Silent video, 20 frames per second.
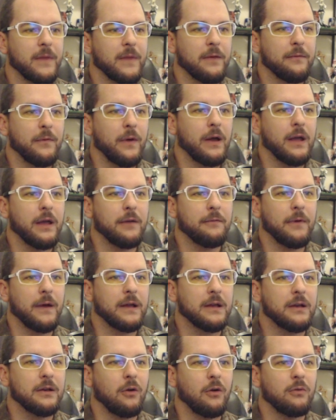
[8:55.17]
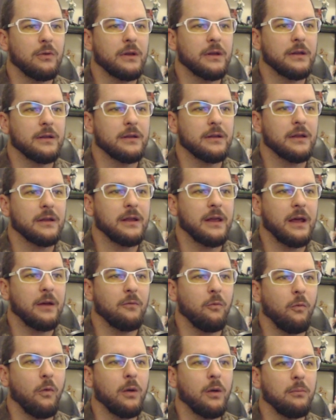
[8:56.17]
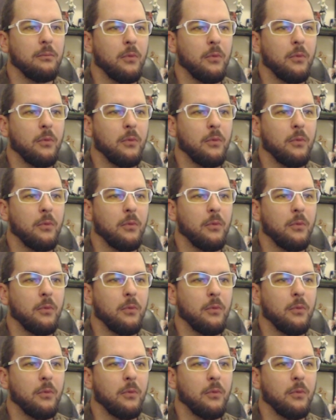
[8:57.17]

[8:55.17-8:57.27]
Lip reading: If I can only get one